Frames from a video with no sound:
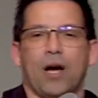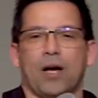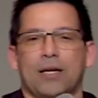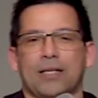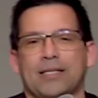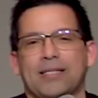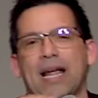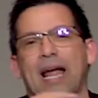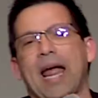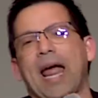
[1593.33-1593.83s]
God.
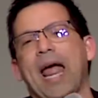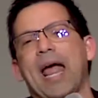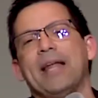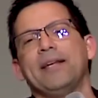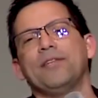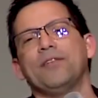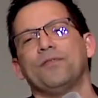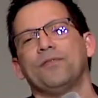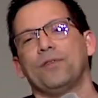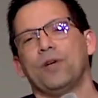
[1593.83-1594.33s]
It's the
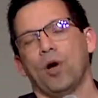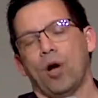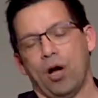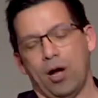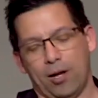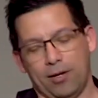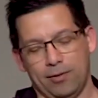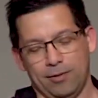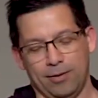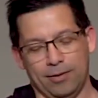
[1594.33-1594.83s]
hand of God.
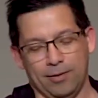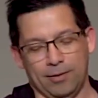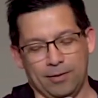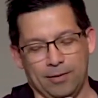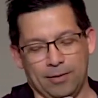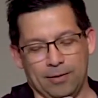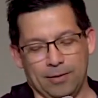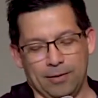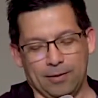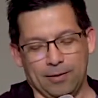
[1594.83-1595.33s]

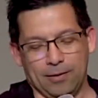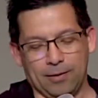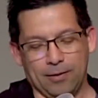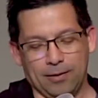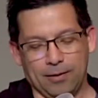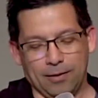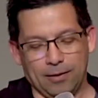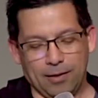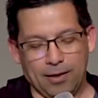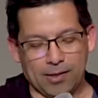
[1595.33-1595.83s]

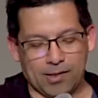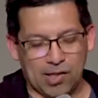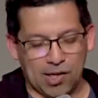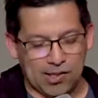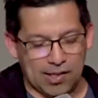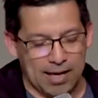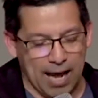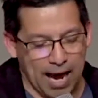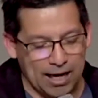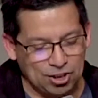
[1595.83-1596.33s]
It
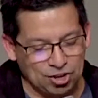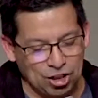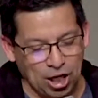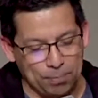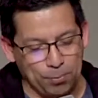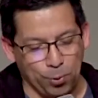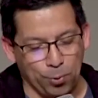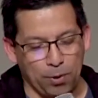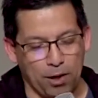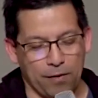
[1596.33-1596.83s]
says in Acts
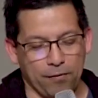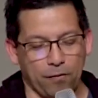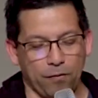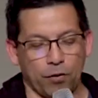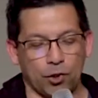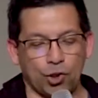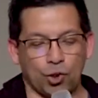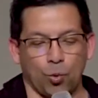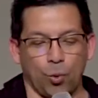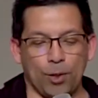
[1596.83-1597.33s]
chapter eleven,
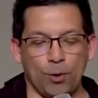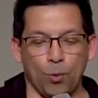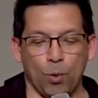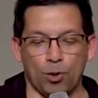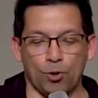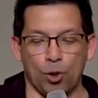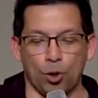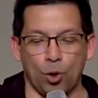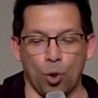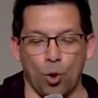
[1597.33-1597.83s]
verse
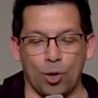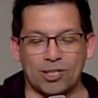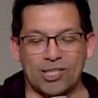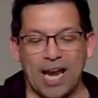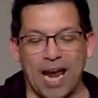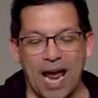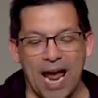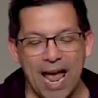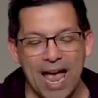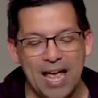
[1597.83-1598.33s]
twenty-one, the Lord's
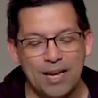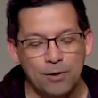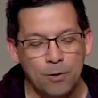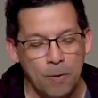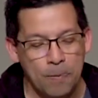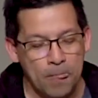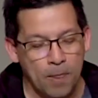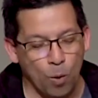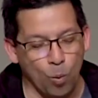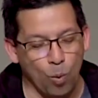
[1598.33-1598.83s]
hand
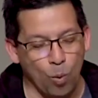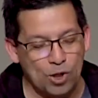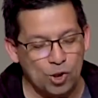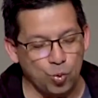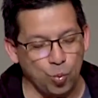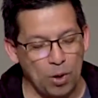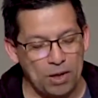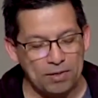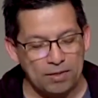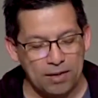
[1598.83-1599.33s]
was
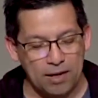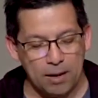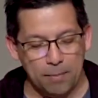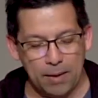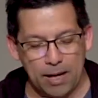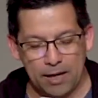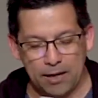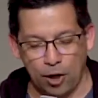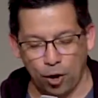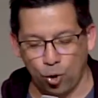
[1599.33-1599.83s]
with them,
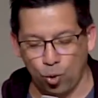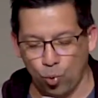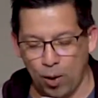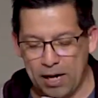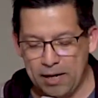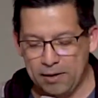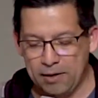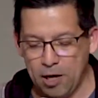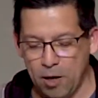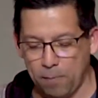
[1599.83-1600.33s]
and a
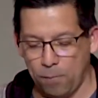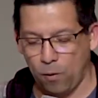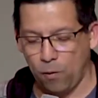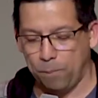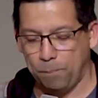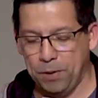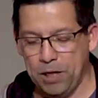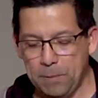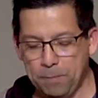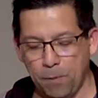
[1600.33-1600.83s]
great number
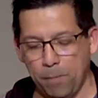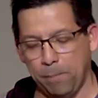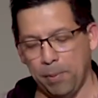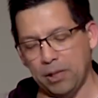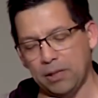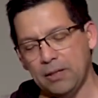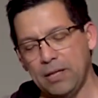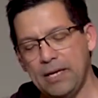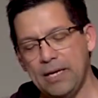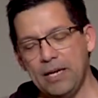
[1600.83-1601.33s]
of people
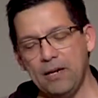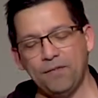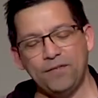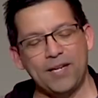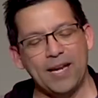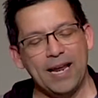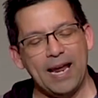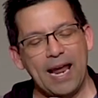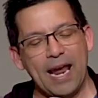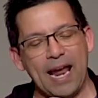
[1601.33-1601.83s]
believed
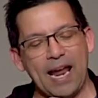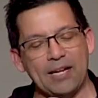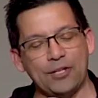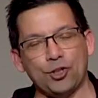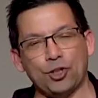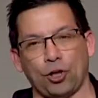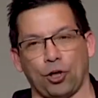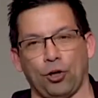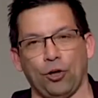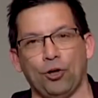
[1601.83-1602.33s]

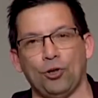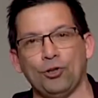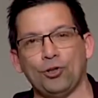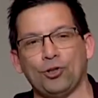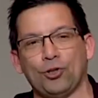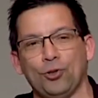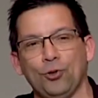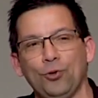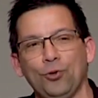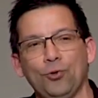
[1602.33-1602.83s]
and turned
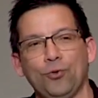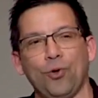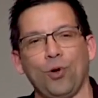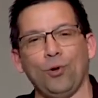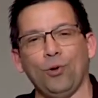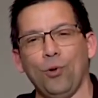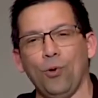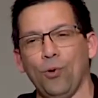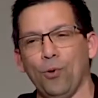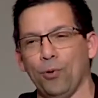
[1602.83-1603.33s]
to the
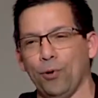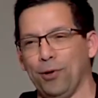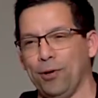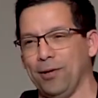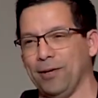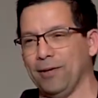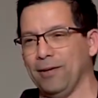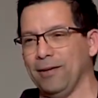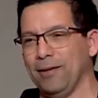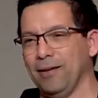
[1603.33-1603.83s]
Lord.
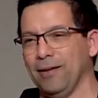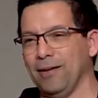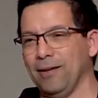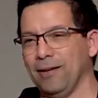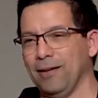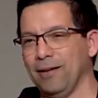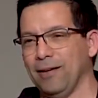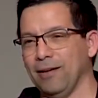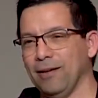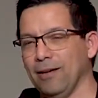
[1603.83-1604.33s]

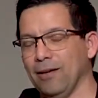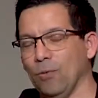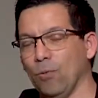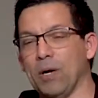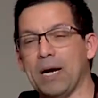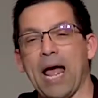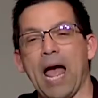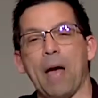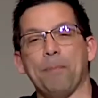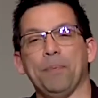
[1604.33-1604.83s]

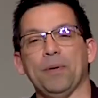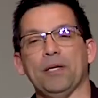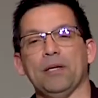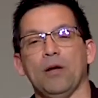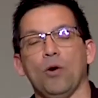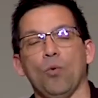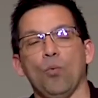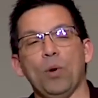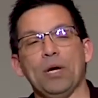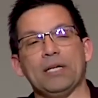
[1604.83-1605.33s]
What happened?
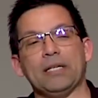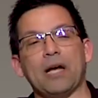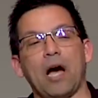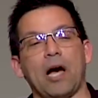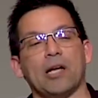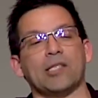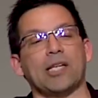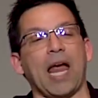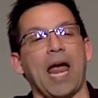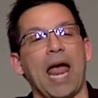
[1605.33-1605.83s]
When
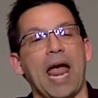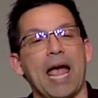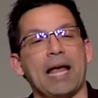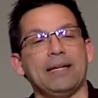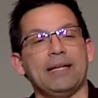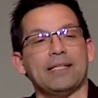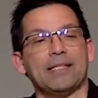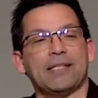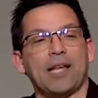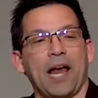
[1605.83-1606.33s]
God's
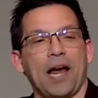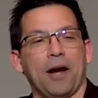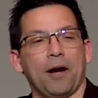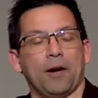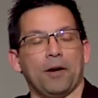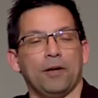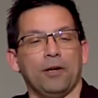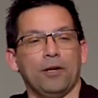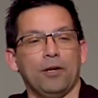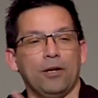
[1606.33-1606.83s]
hand is
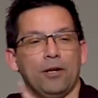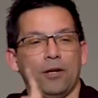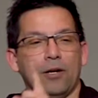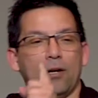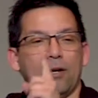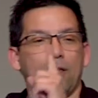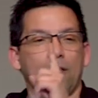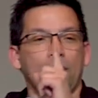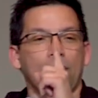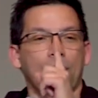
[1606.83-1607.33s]
there,
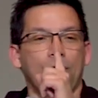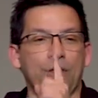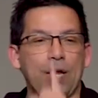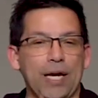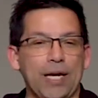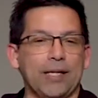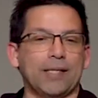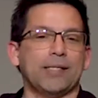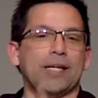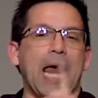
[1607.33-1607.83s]

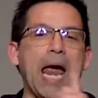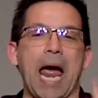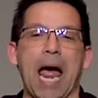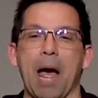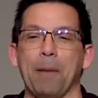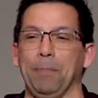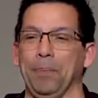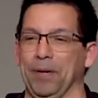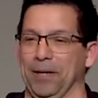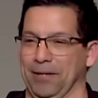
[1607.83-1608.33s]
things
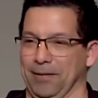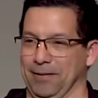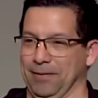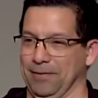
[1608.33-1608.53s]
happen.